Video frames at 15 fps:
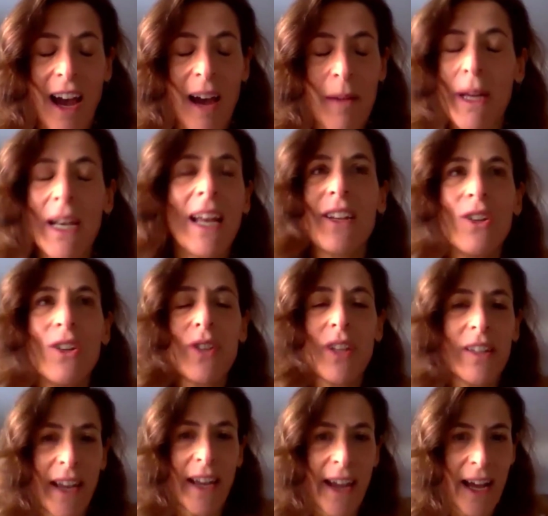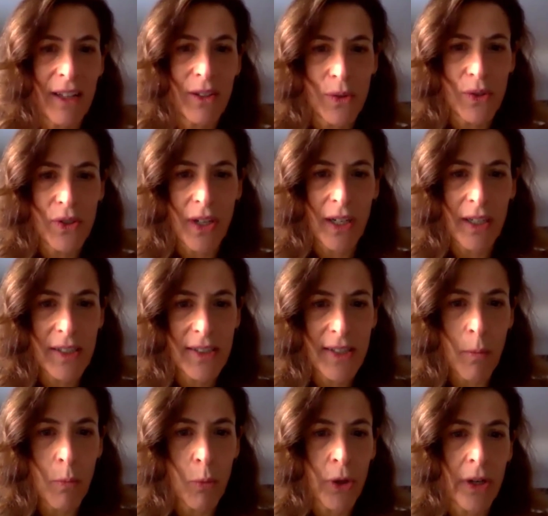But I knew that I had to start
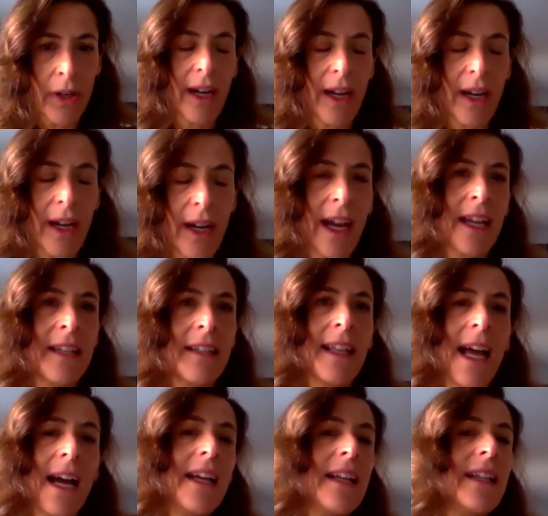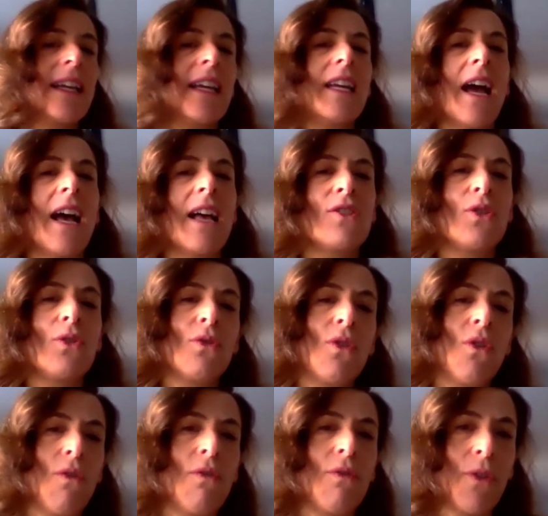somewhere. And luckily, as you
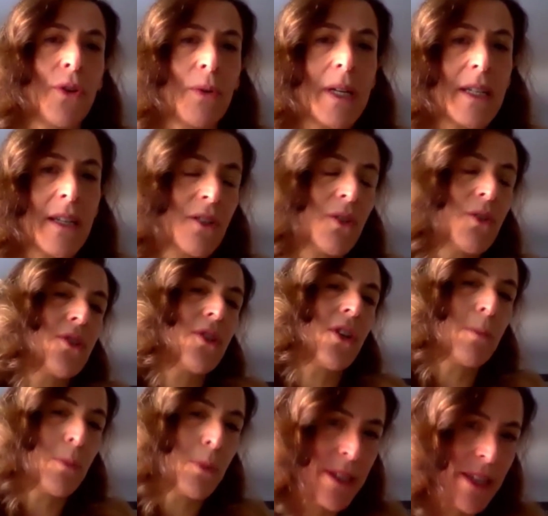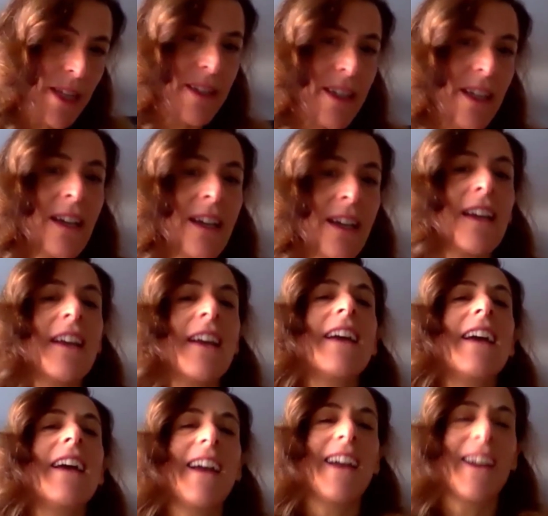go forward and you start presenting,
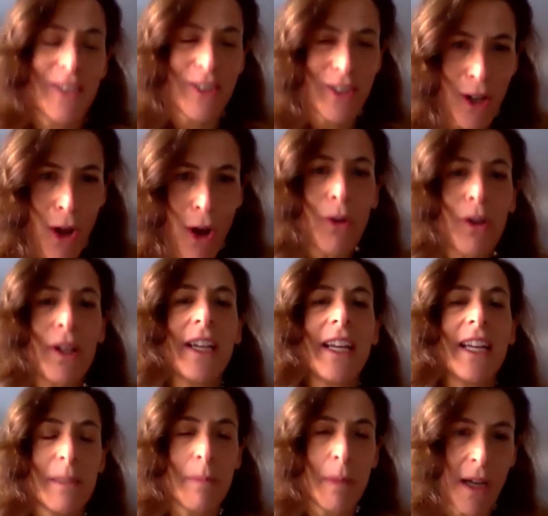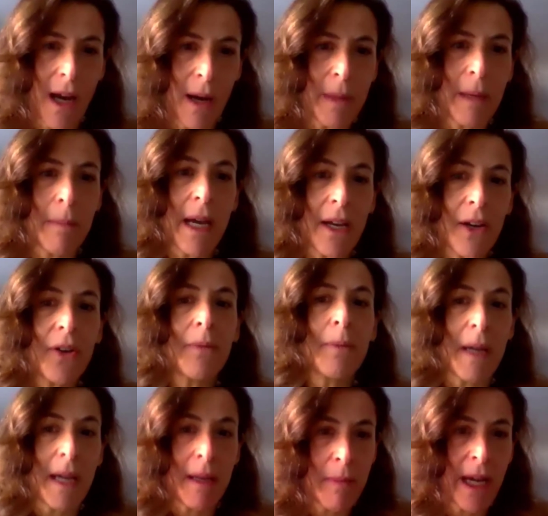slowly it's becoming better
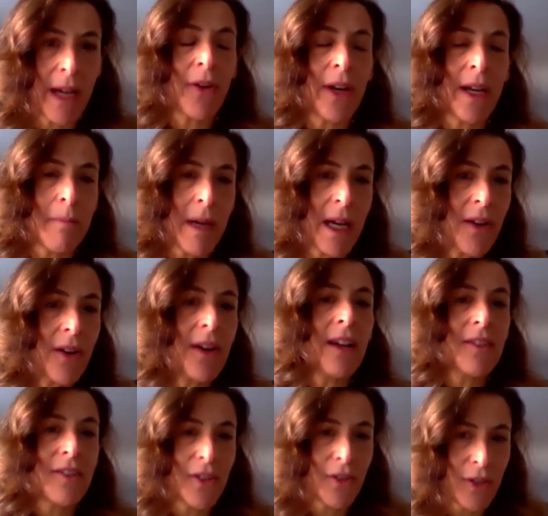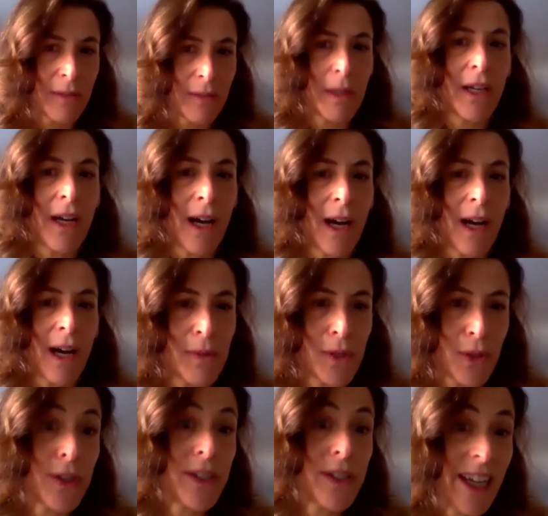and better and better until it becomes your
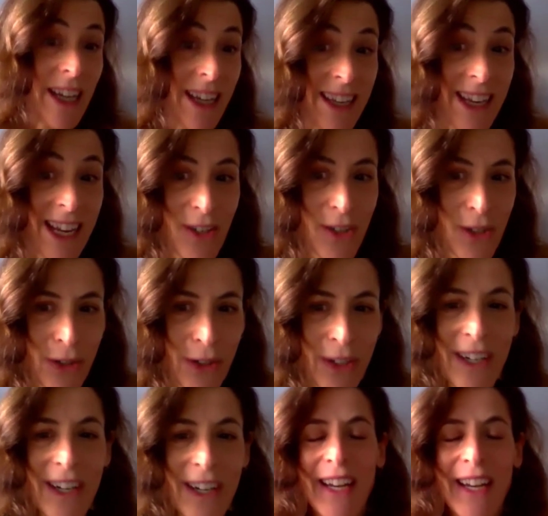second nature.